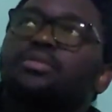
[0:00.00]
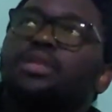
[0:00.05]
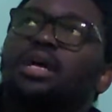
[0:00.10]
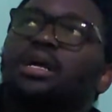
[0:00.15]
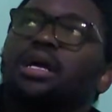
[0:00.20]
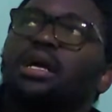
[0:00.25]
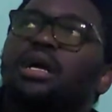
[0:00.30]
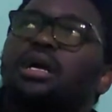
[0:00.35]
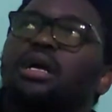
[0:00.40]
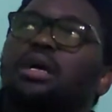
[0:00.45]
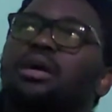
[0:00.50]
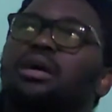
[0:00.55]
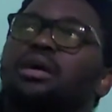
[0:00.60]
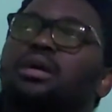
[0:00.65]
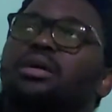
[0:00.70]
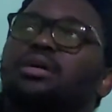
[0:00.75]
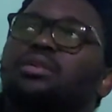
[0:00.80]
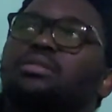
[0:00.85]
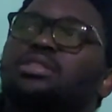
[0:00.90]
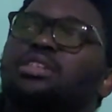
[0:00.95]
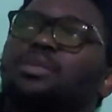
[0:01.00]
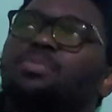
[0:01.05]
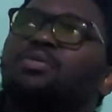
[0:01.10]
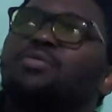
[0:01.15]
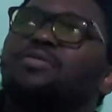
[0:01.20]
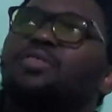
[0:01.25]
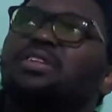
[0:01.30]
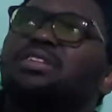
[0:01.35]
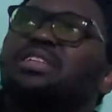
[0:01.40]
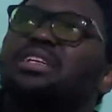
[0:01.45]
Is it
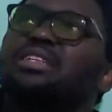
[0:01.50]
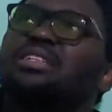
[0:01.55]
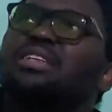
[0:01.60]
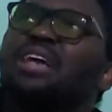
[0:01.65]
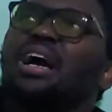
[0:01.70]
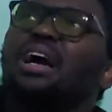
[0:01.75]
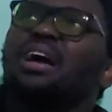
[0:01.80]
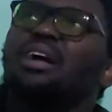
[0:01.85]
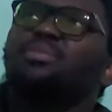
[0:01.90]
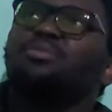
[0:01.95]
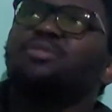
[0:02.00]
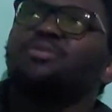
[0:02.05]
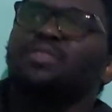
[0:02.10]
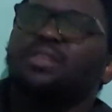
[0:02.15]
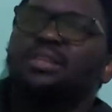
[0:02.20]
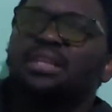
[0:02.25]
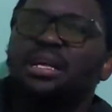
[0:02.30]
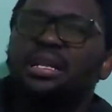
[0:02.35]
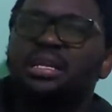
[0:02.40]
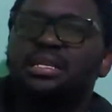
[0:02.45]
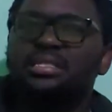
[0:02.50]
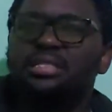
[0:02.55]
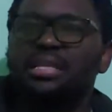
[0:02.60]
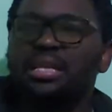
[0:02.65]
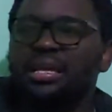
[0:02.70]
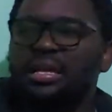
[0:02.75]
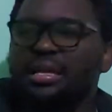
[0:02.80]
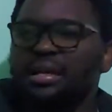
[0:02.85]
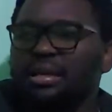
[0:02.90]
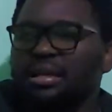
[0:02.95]
Bloemfontein? Yeah, Bloemfontein is
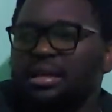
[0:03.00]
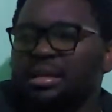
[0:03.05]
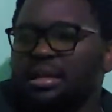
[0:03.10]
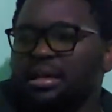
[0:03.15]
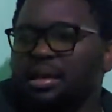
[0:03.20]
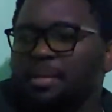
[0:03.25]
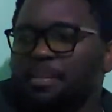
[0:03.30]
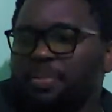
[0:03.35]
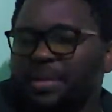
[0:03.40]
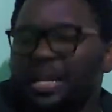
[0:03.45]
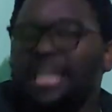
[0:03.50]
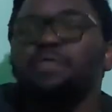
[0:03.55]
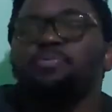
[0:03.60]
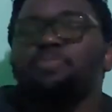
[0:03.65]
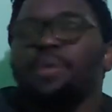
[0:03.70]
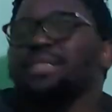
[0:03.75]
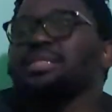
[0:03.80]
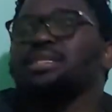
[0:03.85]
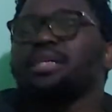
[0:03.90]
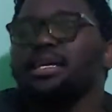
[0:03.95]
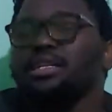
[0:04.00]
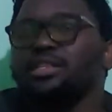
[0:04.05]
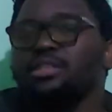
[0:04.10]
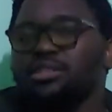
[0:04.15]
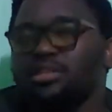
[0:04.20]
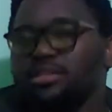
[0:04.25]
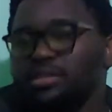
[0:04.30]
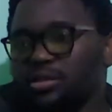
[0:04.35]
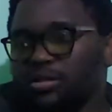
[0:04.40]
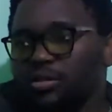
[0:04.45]
the bread basket
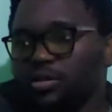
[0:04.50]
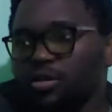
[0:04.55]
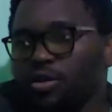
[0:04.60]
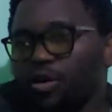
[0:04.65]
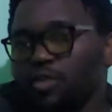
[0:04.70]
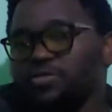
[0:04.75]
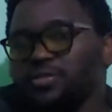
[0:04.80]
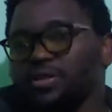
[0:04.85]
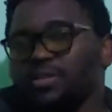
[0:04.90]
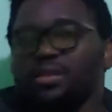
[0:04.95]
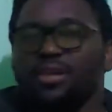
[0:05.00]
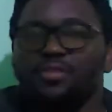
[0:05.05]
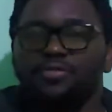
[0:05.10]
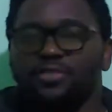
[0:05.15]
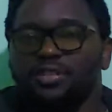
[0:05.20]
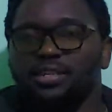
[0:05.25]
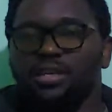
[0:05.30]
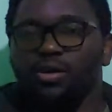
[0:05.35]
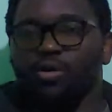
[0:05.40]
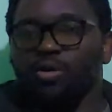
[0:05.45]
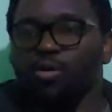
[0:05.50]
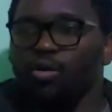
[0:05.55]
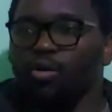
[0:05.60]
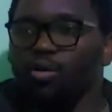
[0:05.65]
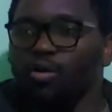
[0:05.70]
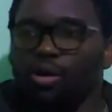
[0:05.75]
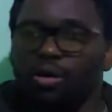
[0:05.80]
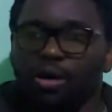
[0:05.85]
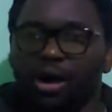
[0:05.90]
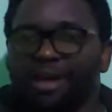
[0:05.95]
of South Africa
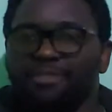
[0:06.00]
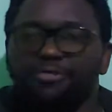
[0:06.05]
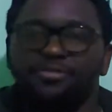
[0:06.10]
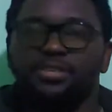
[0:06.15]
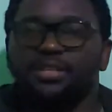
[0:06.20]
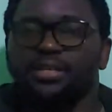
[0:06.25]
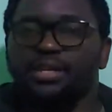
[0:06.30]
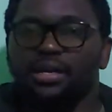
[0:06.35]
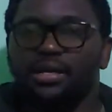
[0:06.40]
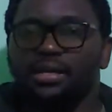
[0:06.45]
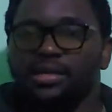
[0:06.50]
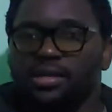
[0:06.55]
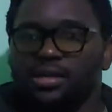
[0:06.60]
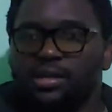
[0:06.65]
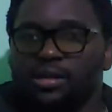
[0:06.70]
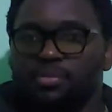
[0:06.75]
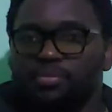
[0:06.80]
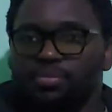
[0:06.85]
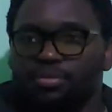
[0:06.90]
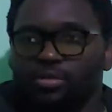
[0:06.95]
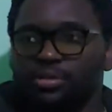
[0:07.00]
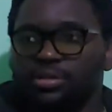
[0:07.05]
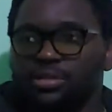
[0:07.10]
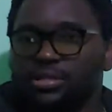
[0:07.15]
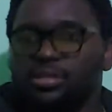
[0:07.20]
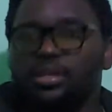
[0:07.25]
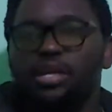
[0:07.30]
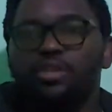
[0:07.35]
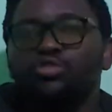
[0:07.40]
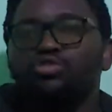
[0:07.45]
or Africa,
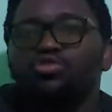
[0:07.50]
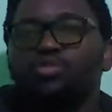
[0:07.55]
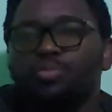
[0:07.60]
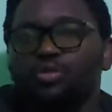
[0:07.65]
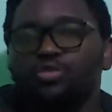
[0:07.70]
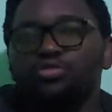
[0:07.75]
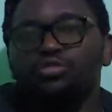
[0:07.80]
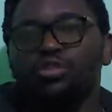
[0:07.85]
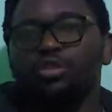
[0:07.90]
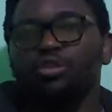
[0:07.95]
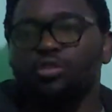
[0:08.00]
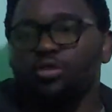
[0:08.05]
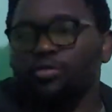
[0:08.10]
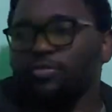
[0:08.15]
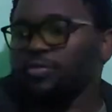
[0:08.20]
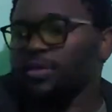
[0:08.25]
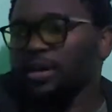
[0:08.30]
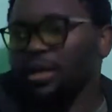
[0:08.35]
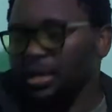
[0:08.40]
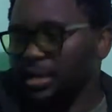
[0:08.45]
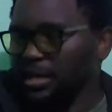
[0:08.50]
because they used to produce a lot of